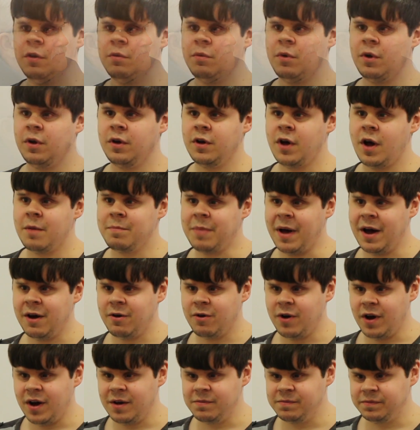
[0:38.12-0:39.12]
Well,
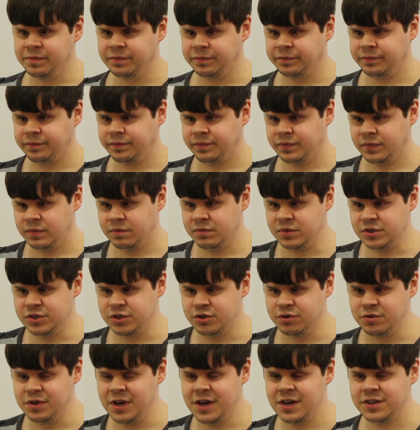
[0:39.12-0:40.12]
about
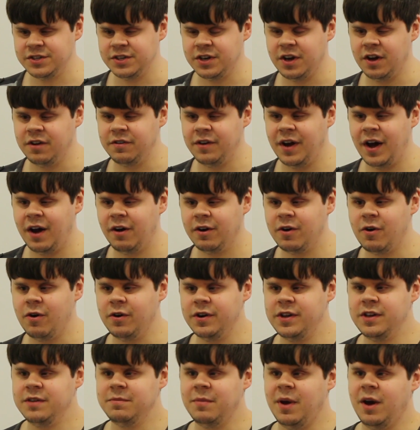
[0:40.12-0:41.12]
2 years ago now, I got
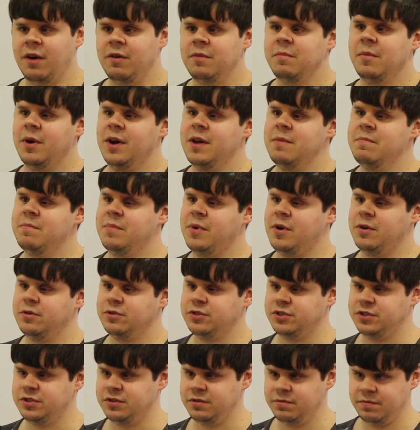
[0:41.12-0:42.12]
an email in my
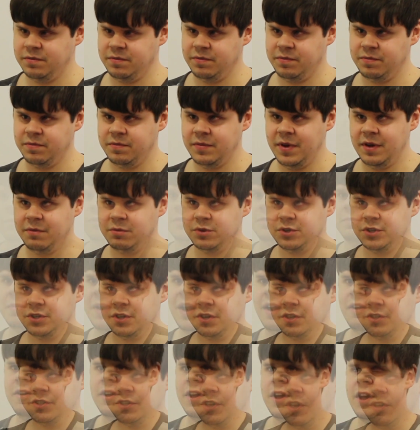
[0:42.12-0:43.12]
inbox. It was
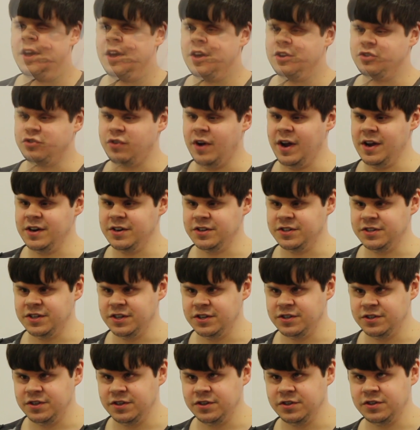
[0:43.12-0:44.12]
a train
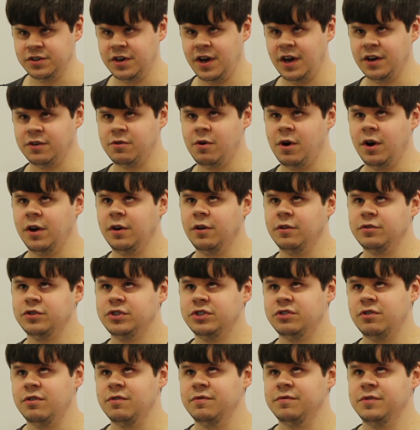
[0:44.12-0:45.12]
assistance, and I had quite a lot of
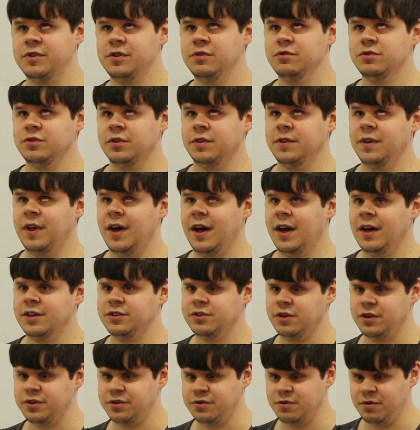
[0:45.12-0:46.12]
strong views on
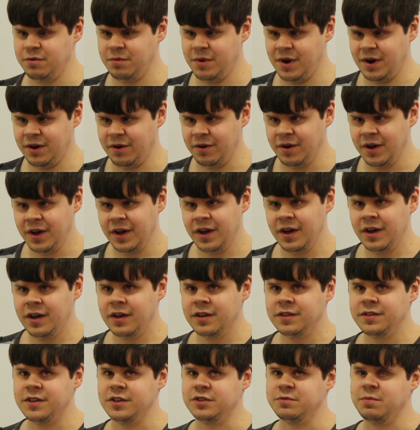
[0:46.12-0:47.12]
that. So I thought, well,
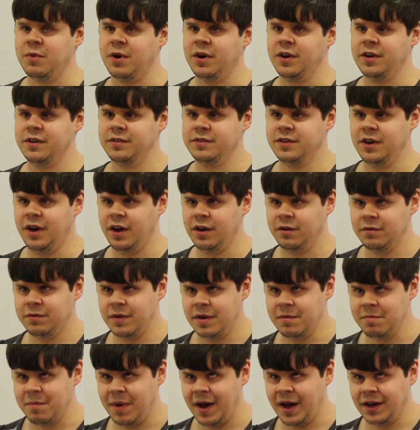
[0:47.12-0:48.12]
this might,
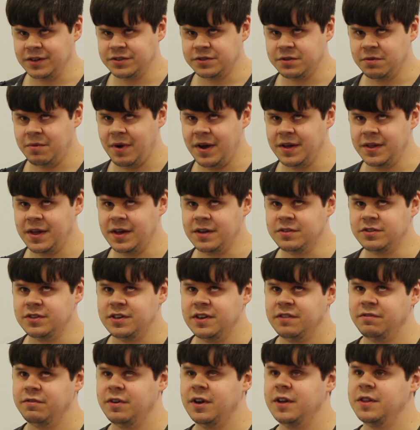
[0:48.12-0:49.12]
impact the way they
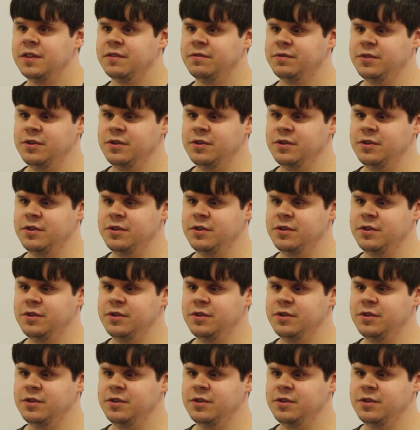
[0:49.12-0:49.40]
deliver it in the